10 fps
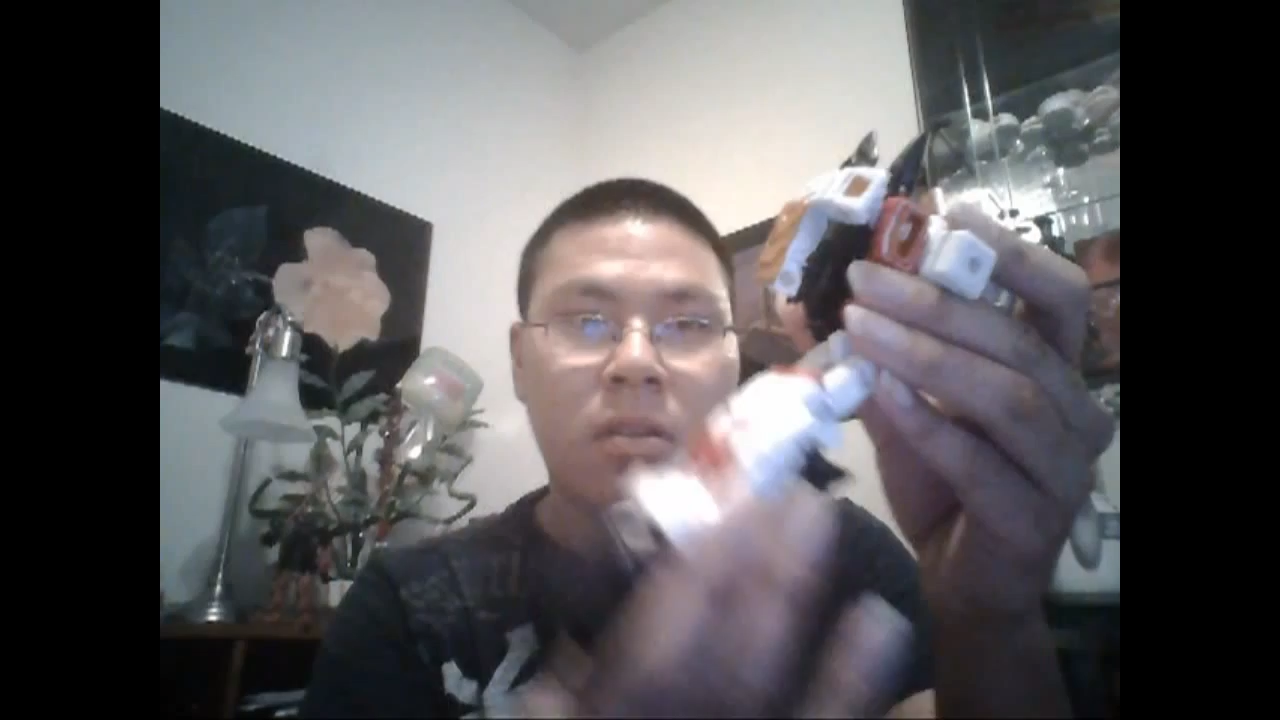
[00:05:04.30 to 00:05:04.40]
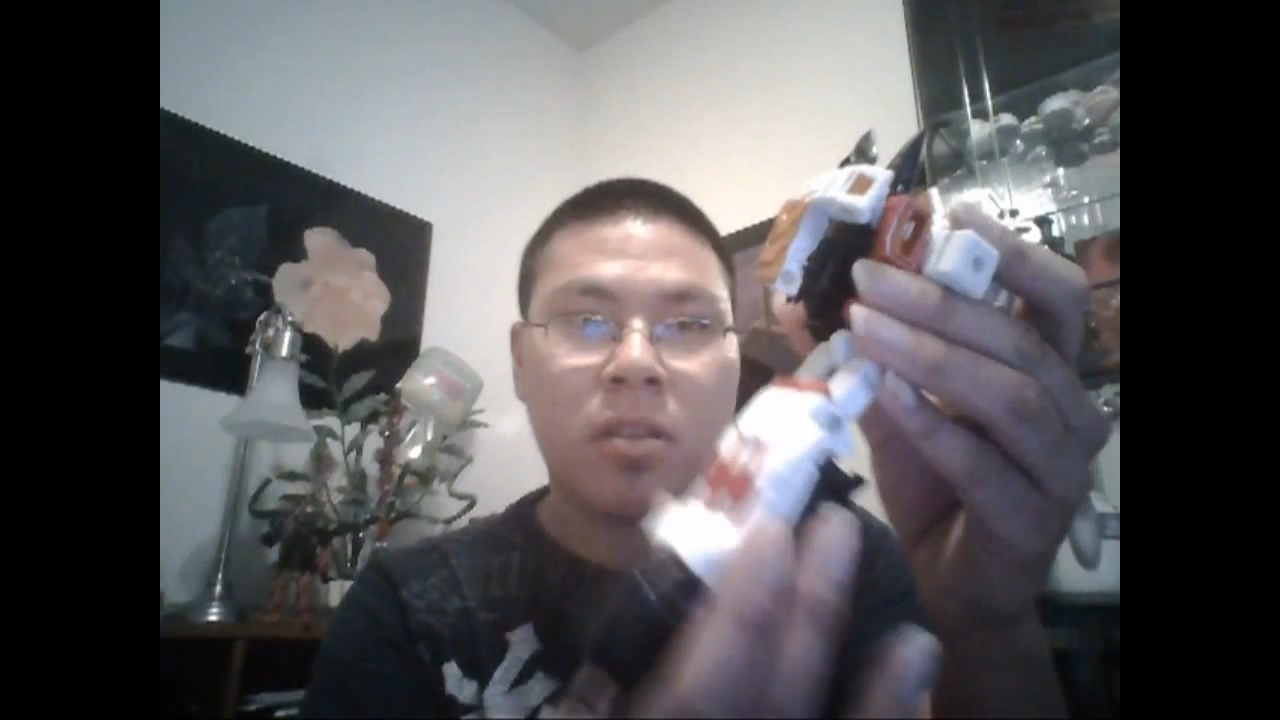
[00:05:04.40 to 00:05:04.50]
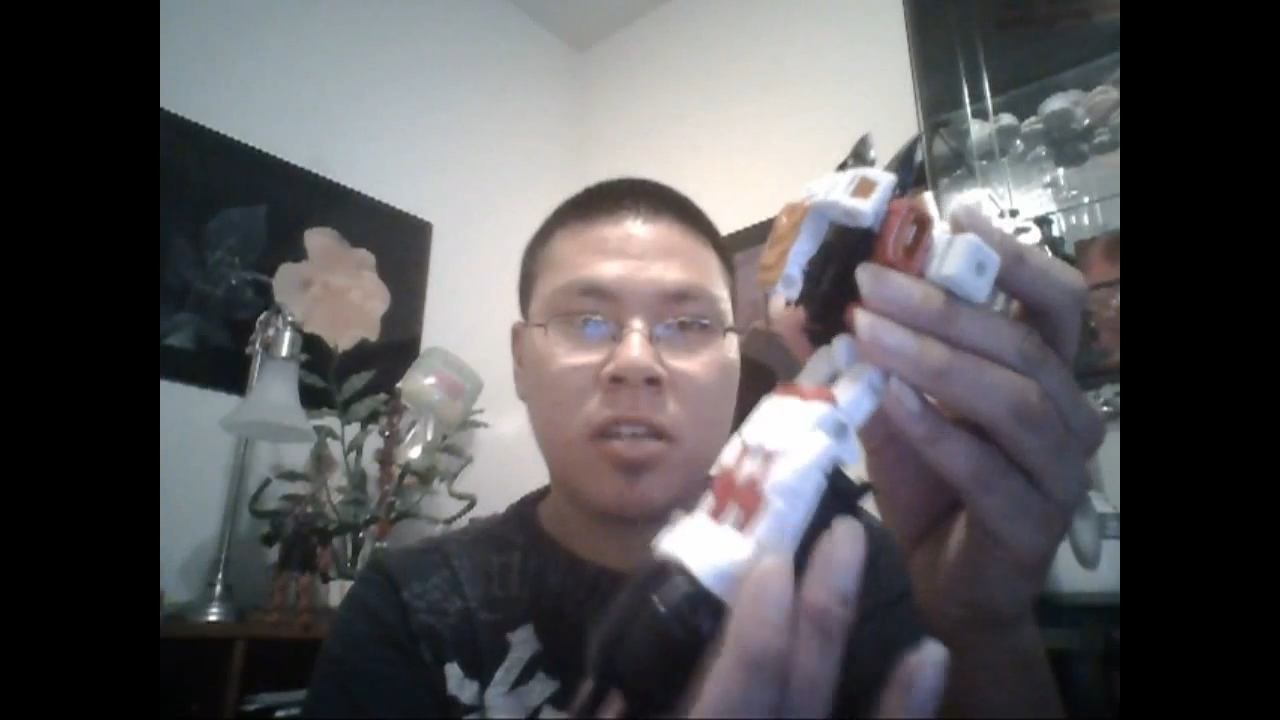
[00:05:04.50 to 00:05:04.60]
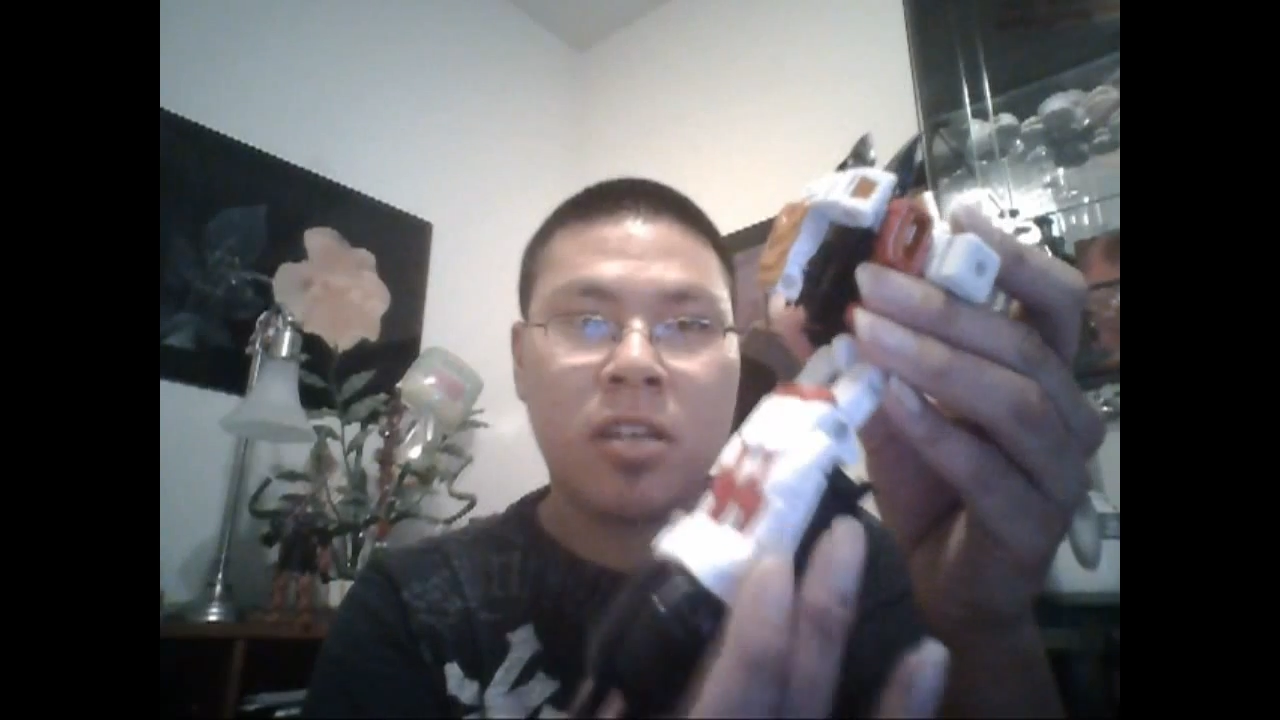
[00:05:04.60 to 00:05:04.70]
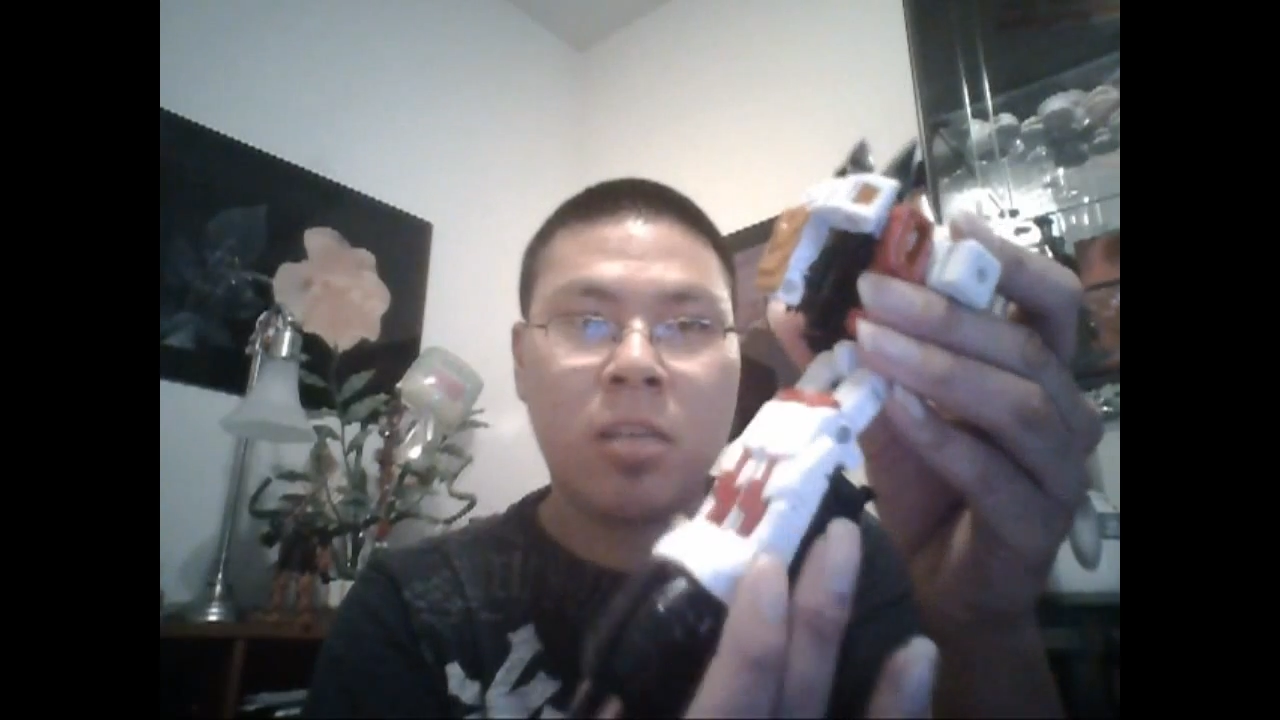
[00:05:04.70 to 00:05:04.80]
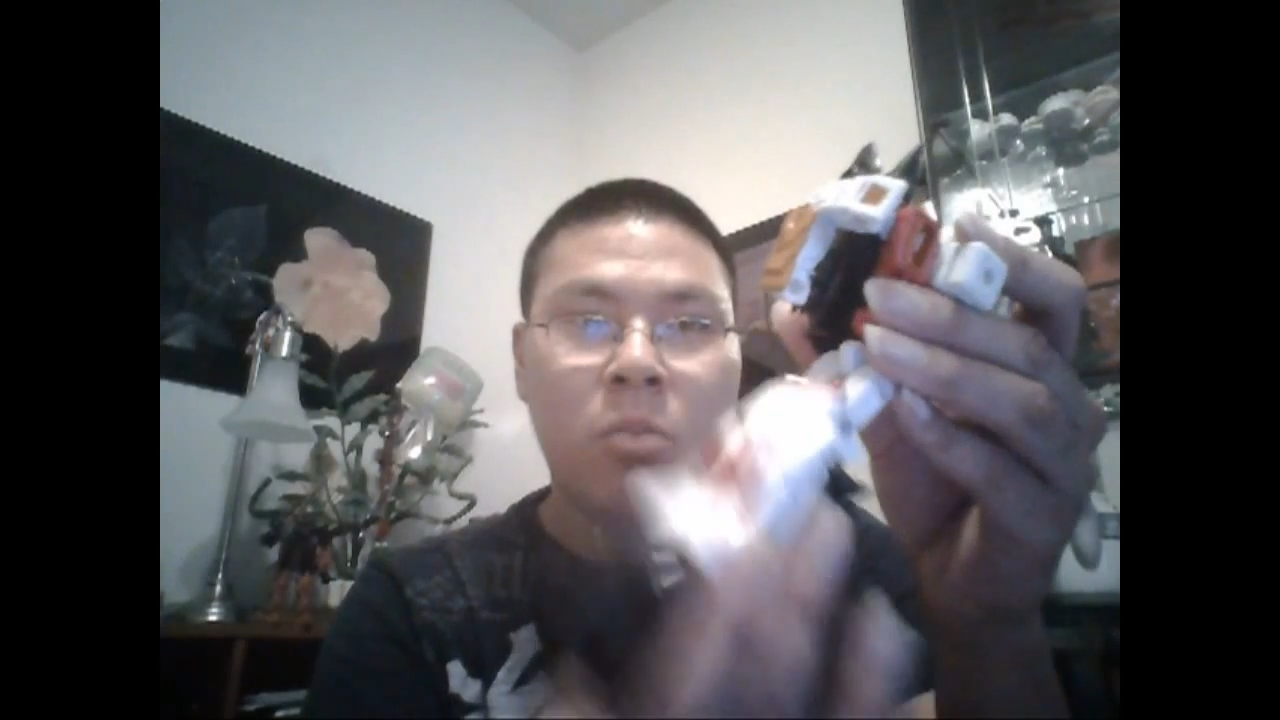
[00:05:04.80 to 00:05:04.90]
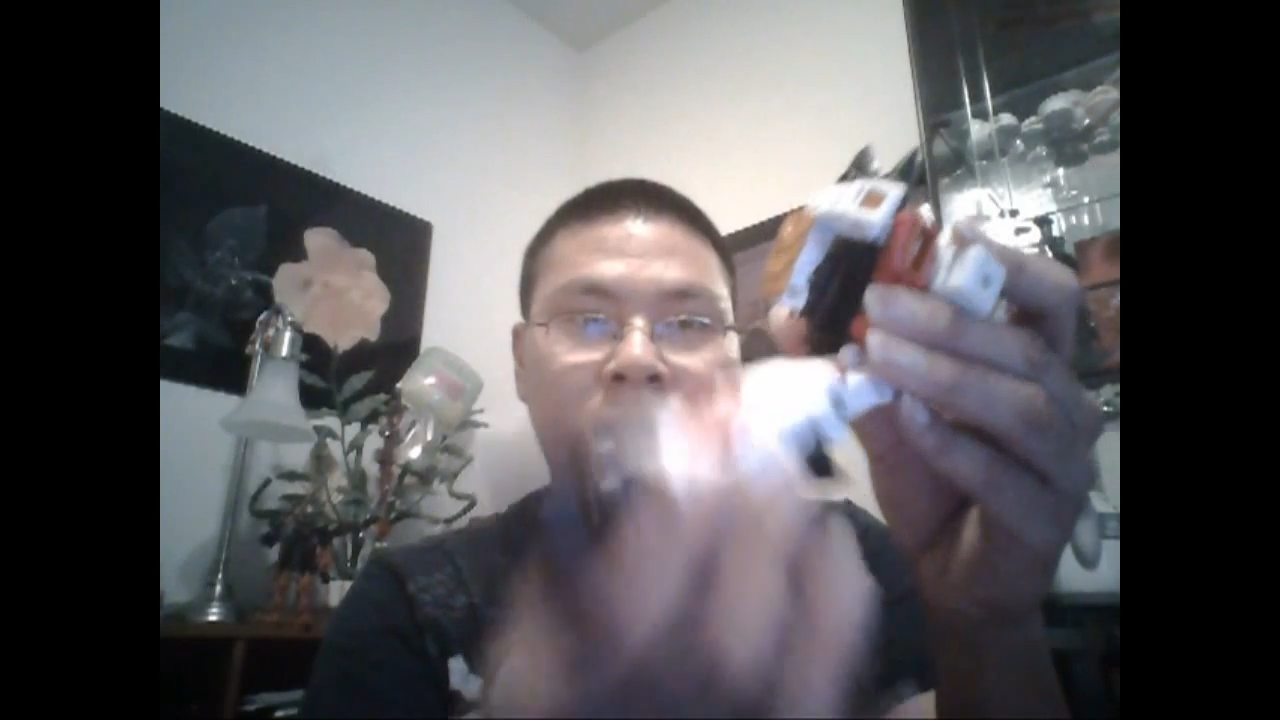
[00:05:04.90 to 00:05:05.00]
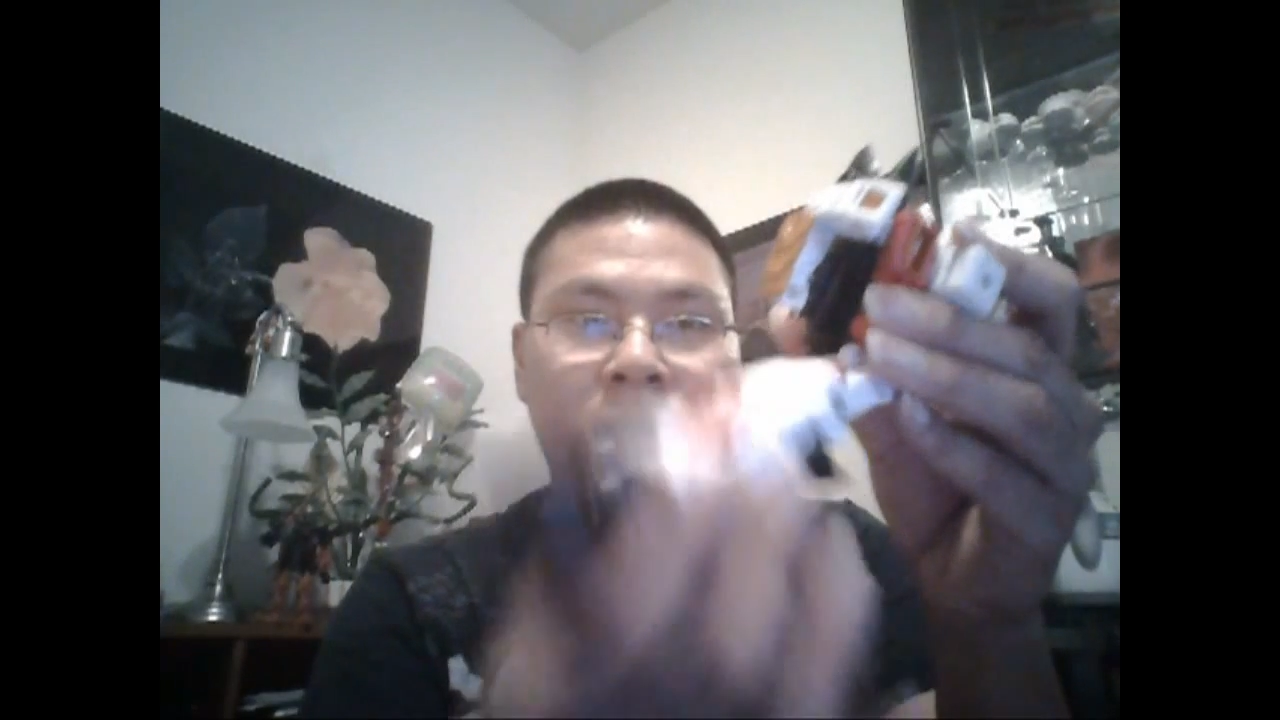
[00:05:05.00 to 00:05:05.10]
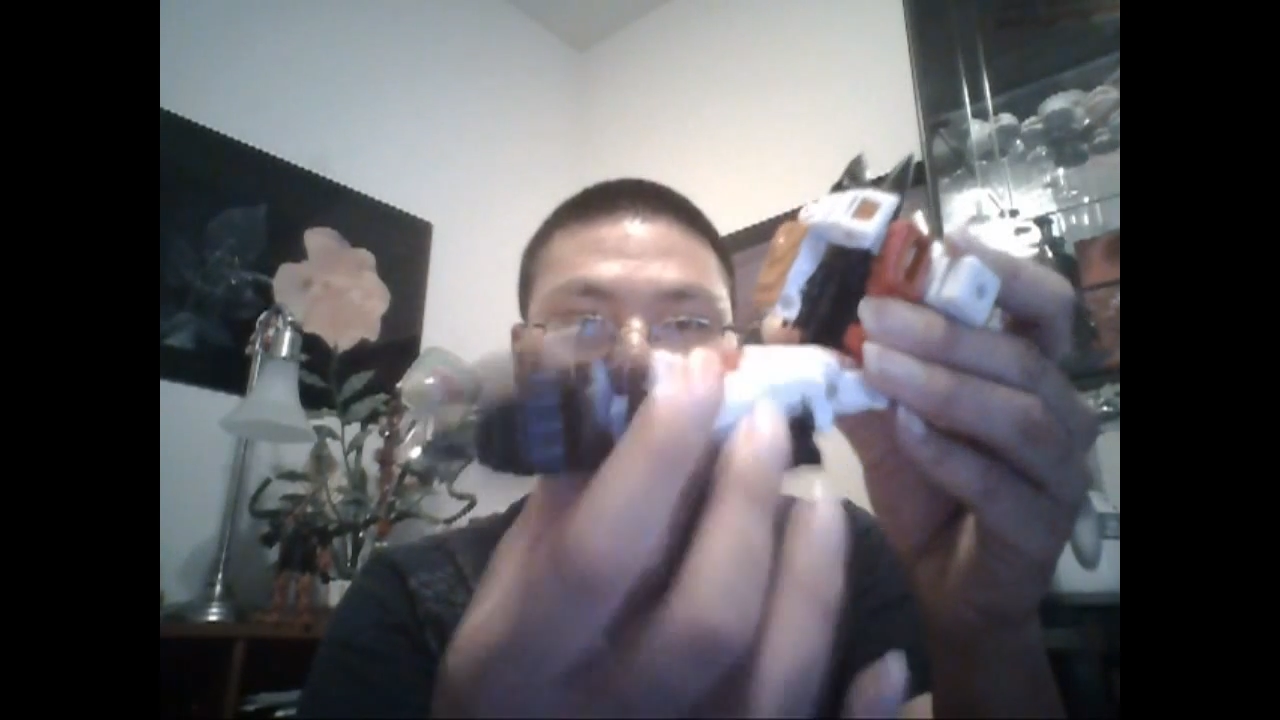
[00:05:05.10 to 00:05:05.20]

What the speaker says: can move its